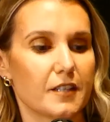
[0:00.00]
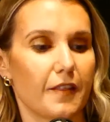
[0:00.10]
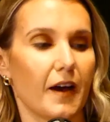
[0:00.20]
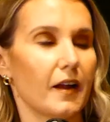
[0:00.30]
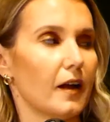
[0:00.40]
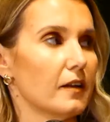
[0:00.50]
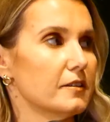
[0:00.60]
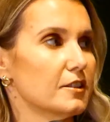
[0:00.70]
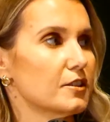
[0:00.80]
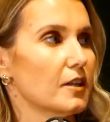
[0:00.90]
that,
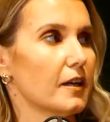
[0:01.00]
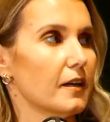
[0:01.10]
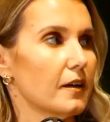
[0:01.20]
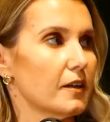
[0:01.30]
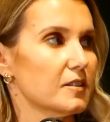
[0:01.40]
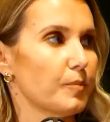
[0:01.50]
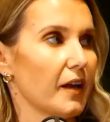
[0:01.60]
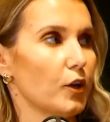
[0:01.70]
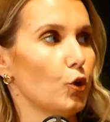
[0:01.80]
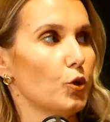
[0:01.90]
Alan, just
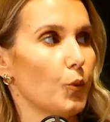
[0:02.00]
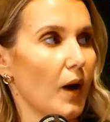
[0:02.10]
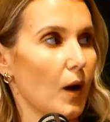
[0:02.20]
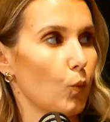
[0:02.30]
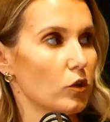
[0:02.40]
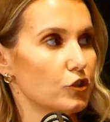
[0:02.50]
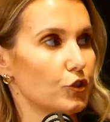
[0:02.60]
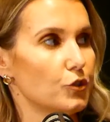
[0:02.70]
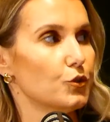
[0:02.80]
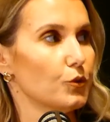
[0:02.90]
explain who you are and
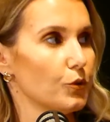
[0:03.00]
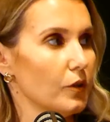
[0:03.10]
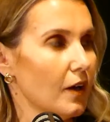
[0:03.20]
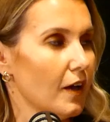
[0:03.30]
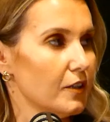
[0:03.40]
what you do